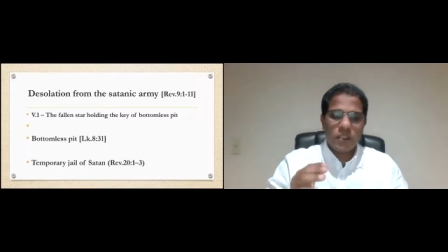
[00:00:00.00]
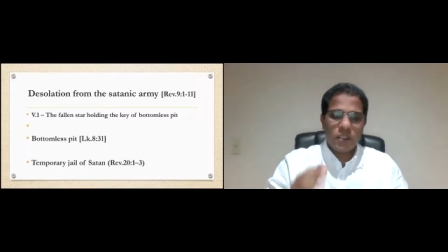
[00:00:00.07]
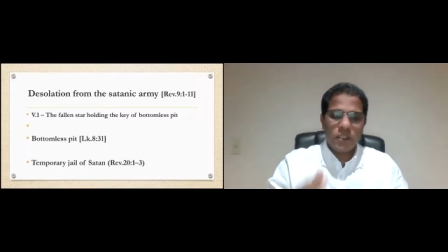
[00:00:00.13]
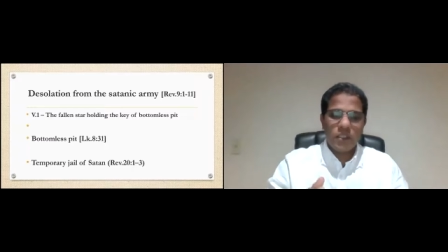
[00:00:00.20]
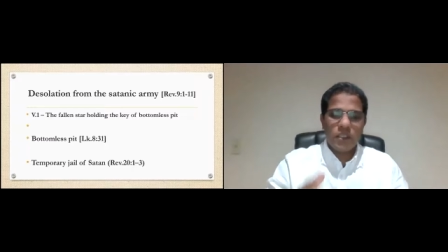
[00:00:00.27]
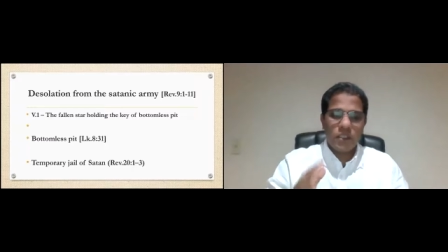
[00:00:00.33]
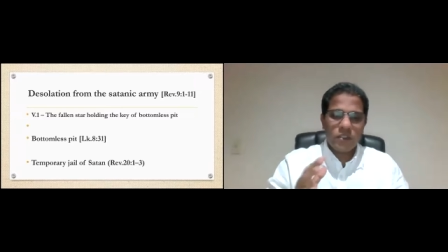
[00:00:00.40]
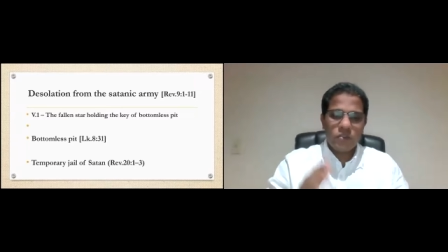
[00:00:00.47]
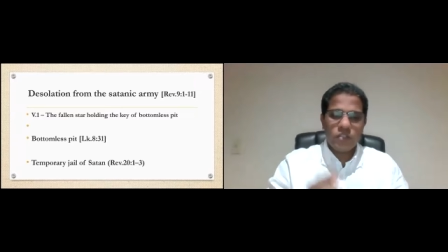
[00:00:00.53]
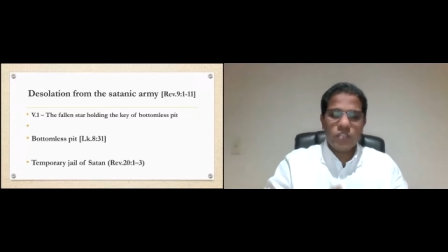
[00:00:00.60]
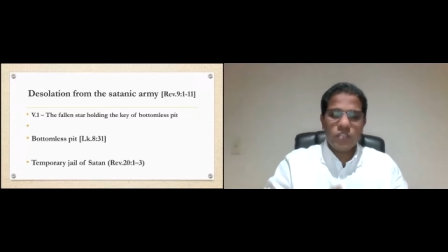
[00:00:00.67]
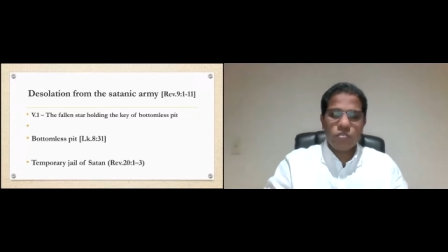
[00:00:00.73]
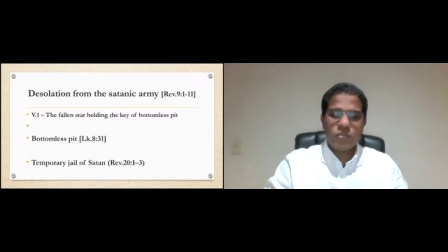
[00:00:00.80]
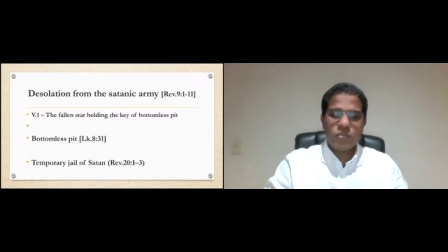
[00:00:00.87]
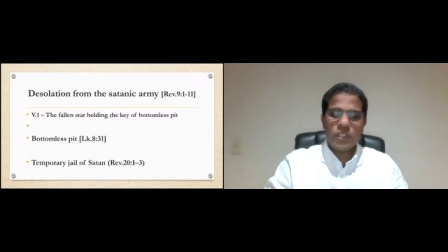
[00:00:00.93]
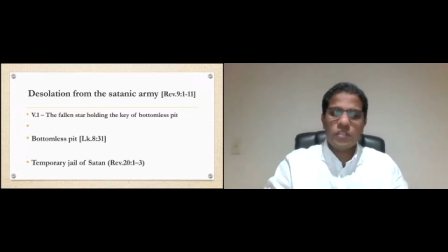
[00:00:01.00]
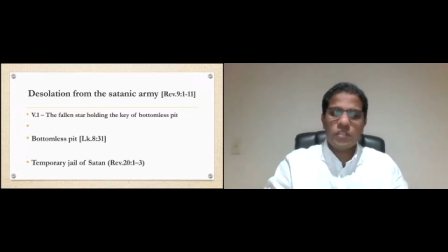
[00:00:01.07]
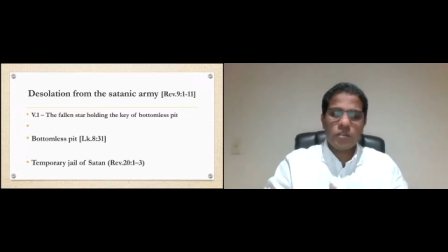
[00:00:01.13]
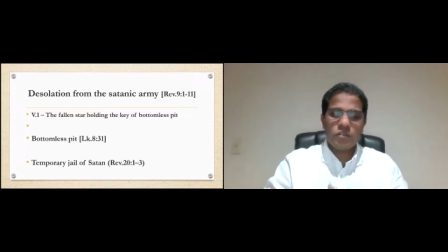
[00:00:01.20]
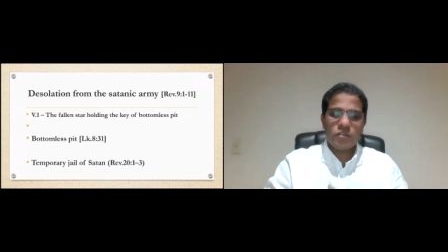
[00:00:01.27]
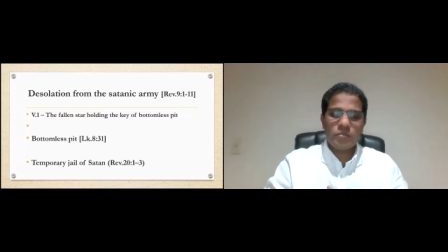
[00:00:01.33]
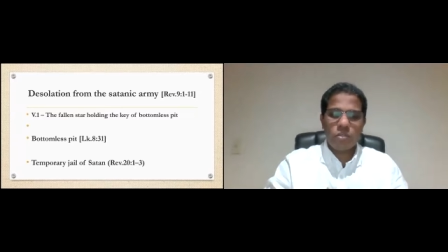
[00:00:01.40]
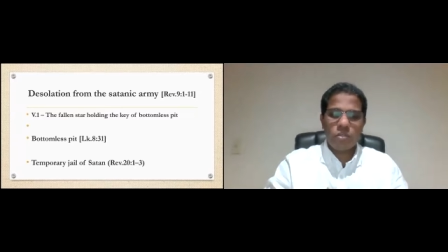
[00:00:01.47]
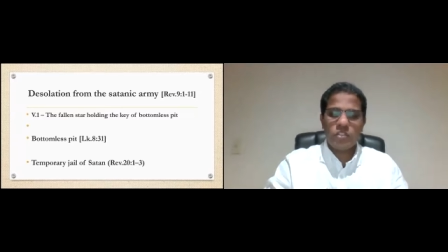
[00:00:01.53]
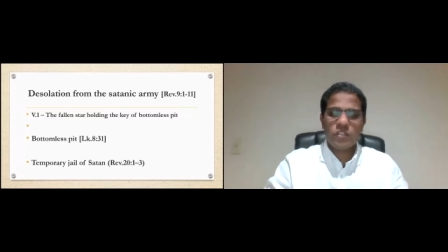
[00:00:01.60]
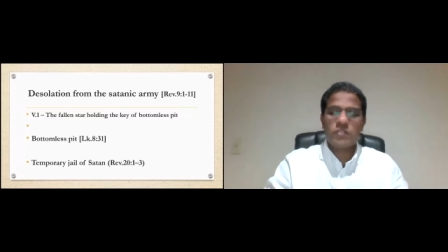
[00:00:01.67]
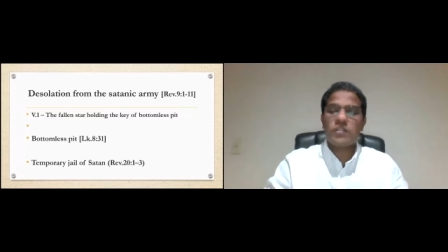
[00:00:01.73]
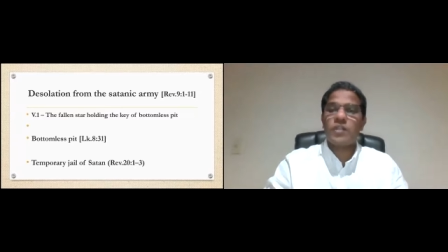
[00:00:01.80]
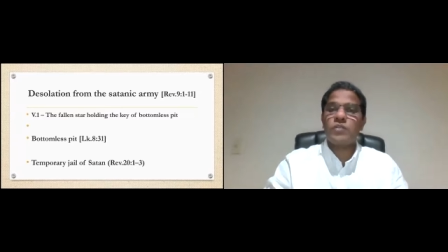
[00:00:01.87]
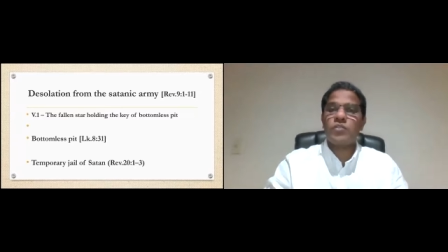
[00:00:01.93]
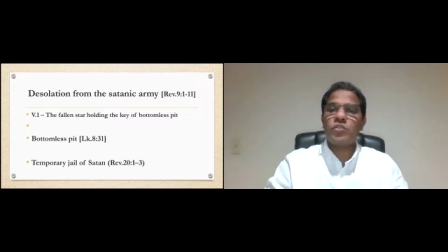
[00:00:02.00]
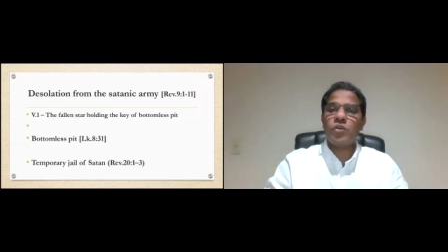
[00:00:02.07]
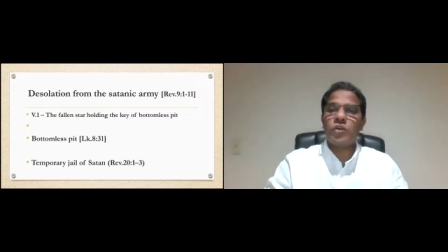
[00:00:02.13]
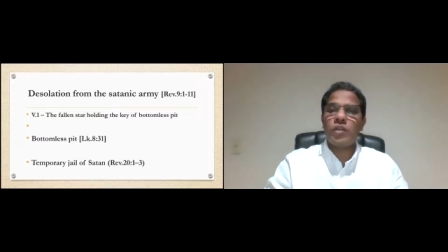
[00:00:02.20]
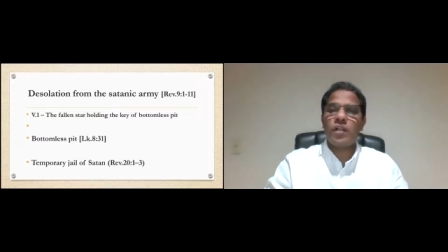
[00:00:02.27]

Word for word: uh, try to read those portions. Now Joel